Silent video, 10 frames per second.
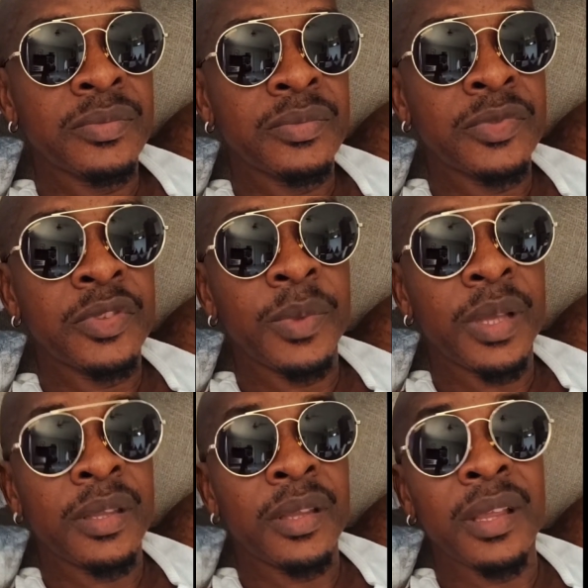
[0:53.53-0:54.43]
As
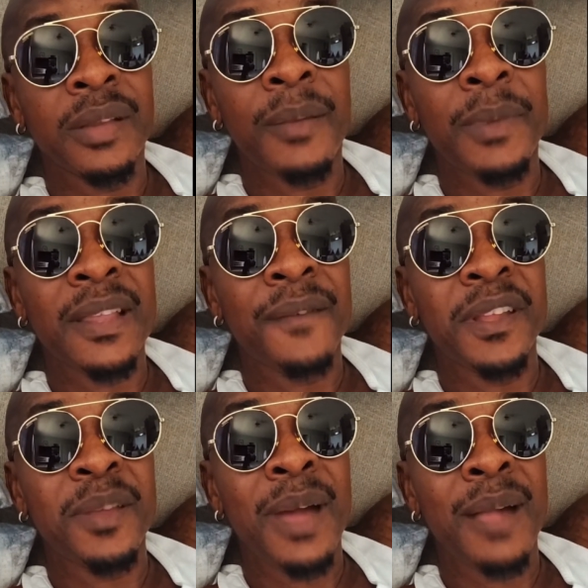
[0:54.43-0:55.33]
a matter of
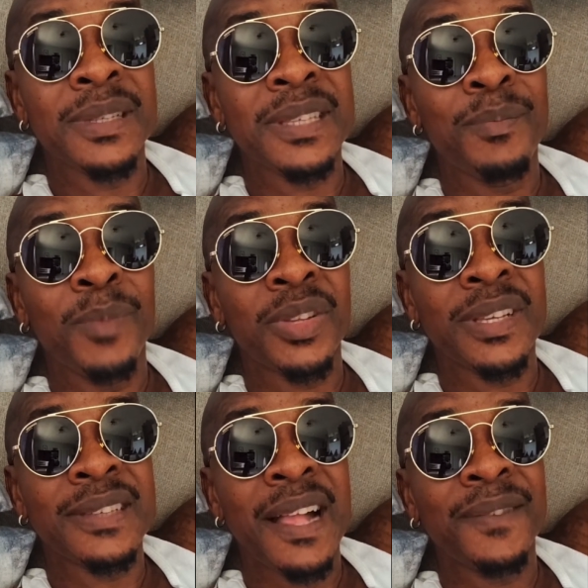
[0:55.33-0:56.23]
fact, the Bible says money
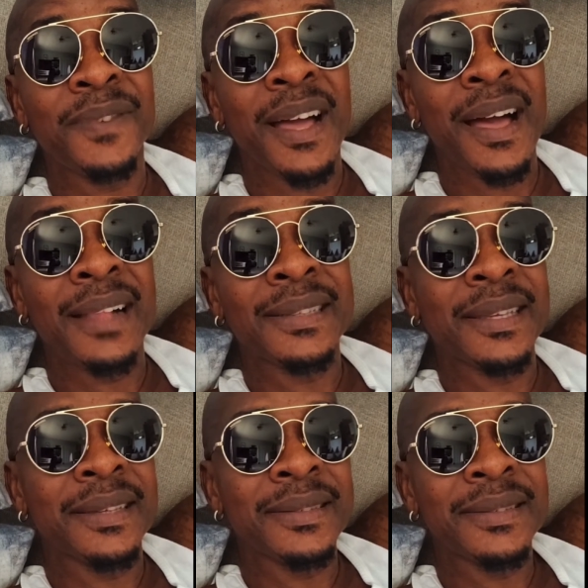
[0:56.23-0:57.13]
solves all
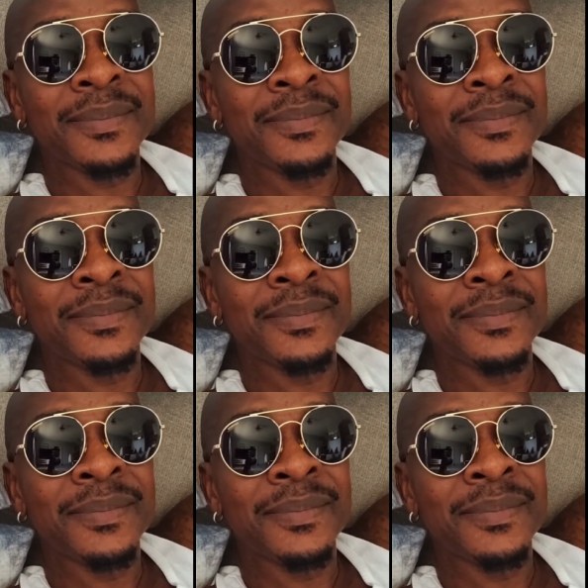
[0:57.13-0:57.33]
things.